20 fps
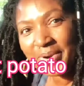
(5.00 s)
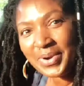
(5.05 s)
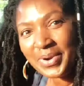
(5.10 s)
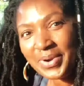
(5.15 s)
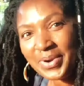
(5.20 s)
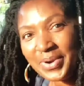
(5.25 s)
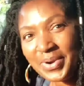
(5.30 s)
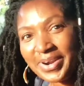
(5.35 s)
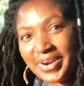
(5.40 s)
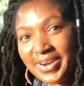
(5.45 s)

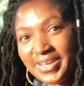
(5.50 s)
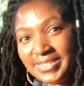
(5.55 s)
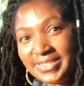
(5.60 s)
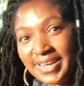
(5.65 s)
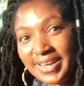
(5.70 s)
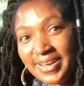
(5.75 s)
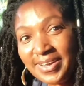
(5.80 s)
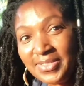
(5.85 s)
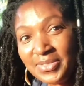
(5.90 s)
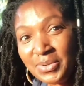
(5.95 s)
So we're gonna
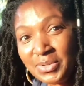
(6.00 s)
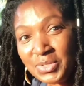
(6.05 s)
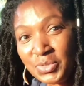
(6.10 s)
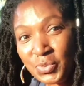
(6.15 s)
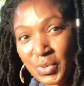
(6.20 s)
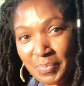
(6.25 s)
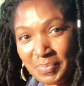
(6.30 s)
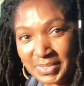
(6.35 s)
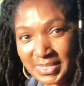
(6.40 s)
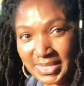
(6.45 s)
check on those
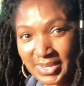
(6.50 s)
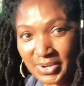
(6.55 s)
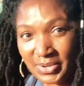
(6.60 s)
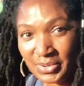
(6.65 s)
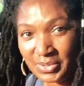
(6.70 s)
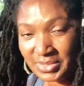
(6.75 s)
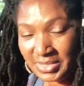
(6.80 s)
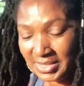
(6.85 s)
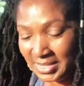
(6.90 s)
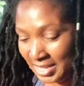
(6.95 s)
sweet
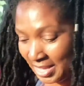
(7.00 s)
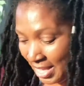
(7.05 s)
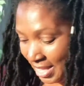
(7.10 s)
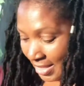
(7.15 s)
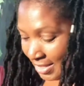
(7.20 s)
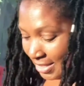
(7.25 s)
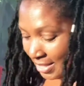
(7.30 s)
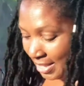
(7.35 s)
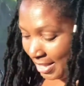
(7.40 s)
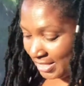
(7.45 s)
potatoes.
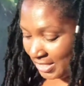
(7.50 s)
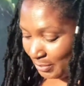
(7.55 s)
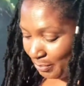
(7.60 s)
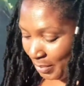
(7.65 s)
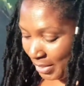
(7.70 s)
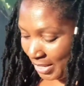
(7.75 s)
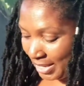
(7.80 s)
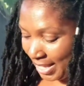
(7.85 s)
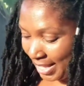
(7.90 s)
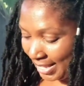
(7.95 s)
It's
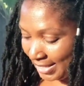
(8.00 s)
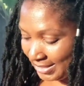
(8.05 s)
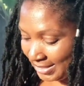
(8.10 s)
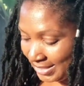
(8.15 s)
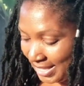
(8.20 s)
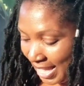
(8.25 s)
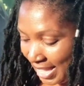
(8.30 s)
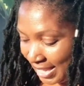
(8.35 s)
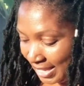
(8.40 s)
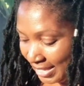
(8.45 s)
been
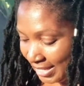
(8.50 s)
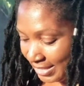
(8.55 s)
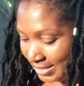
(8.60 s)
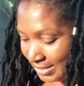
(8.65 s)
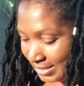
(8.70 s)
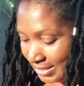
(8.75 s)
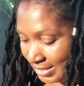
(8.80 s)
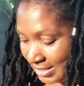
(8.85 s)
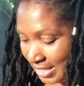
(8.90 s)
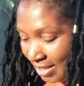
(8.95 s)

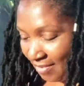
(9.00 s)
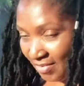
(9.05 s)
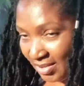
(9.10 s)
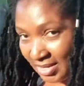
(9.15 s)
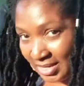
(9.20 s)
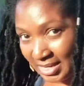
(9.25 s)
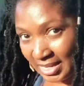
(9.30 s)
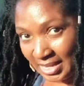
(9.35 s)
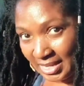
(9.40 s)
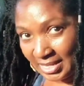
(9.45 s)
exactly
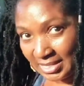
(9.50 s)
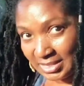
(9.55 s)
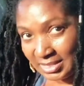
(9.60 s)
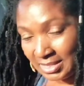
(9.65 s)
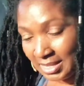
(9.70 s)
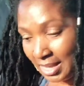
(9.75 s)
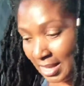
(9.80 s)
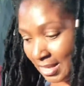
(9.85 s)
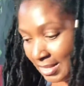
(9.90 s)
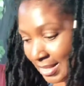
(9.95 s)
seven
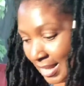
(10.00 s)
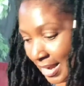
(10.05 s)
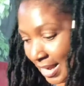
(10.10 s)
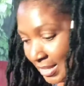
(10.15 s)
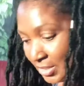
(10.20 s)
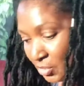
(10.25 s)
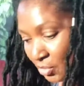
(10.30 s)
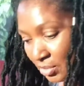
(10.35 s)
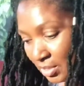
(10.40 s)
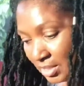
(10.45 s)
days that
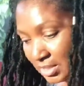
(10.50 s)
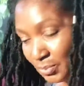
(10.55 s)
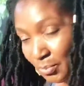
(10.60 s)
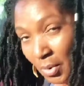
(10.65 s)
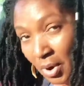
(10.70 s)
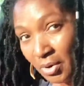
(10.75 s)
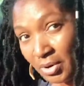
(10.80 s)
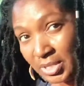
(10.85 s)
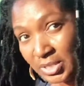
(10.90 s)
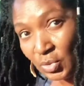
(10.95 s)
I took the
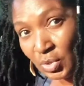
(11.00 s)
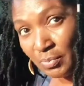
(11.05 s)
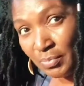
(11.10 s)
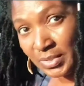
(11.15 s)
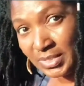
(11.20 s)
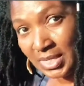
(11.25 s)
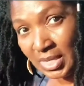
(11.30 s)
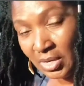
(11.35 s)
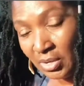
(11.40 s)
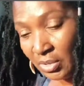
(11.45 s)
sprouted sweet
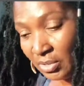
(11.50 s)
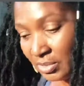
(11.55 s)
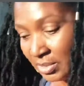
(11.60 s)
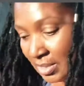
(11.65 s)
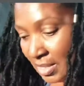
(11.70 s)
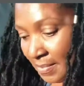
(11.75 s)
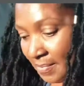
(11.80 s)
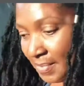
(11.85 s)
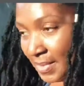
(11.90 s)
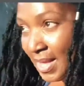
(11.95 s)

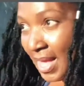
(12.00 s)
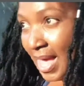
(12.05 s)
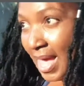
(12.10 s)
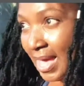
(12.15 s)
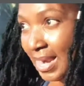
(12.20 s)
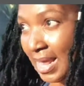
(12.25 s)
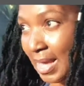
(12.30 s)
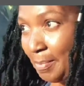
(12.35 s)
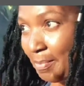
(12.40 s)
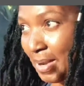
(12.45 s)
potatoes
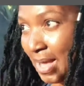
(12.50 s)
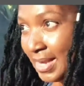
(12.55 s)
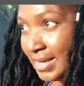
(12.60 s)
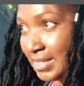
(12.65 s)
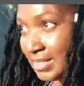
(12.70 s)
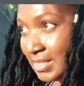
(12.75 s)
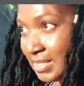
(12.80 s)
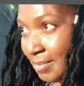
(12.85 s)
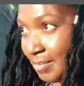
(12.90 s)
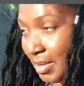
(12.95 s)
and I
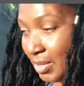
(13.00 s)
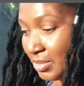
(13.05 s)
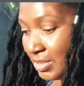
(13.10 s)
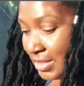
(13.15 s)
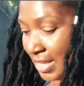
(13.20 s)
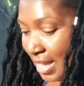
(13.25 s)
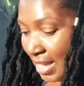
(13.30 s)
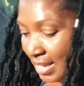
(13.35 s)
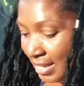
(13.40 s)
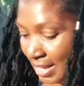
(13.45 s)
planted some
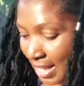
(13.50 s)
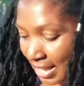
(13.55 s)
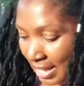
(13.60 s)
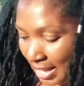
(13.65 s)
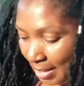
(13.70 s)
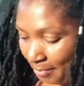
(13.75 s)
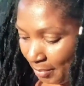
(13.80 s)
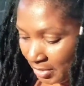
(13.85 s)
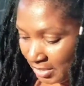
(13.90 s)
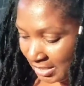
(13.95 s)
outside
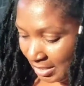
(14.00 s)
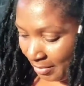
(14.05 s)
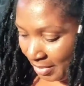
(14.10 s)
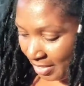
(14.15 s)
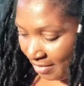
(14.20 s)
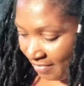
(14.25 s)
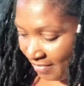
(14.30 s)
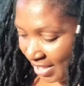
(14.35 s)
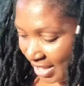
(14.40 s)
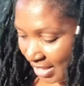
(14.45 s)
and I put
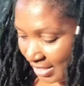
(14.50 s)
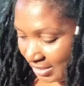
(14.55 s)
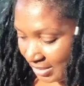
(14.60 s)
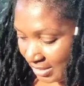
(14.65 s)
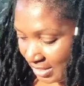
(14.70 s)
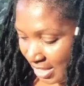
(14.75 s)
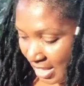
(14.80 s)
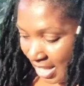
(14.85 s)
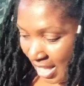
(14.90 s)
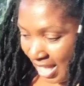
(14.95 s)
some in a
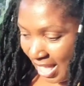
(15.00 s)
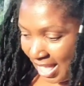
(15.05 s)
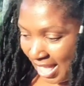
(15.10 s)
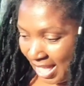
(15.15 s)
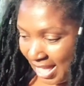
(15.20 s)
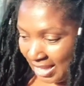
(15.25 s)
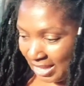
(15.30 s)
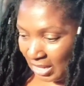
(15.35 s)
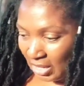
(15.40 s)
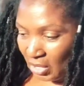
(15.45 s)
vase.
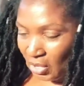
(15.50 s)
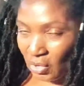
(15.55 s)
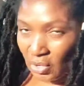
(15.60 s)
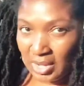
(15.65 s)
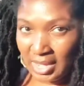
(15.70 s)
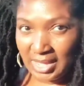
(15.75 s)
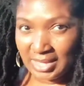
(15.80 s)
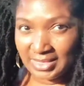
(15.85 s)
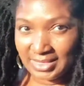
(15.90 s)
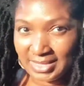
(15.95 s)
And
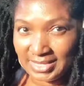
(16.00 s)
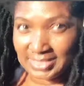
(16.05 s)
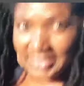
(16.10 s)
look at